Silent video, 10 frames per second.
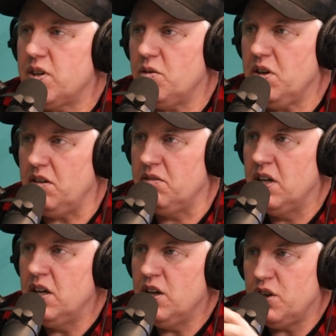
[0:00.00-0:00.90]
Okay.
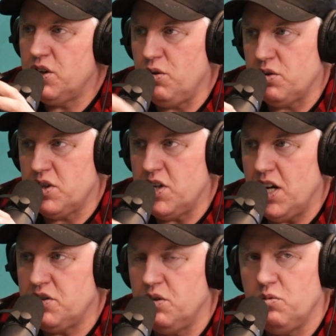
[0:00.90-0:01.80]
Your
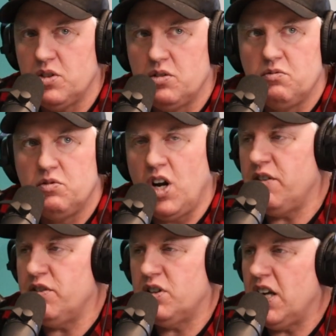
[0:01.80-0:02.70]
suggestion was not
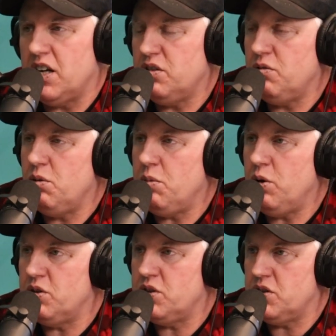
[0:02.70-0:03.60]
even to get into a
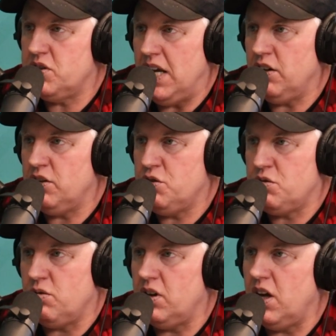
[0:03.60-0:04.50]
boat, is just stand on the
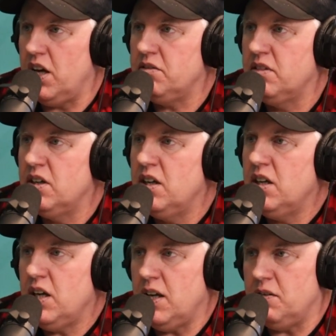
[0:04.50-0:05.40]
shoreline,
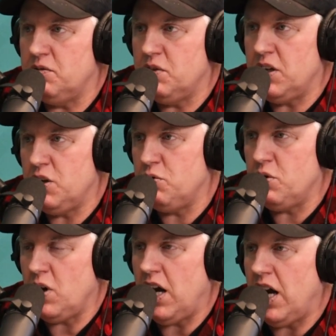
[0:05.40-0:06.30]
and
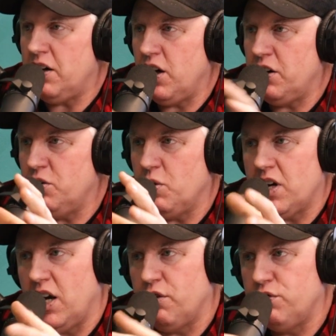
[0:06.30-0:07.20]
you, I don't know what
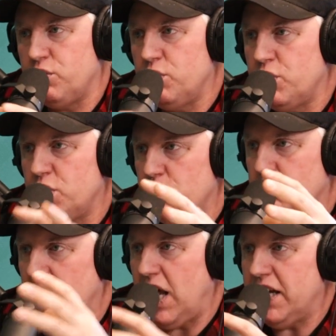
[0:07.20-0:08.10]
kind of voodoo you
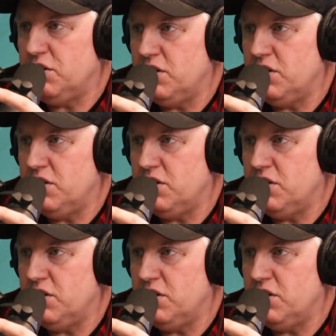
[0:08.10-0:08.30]
applied to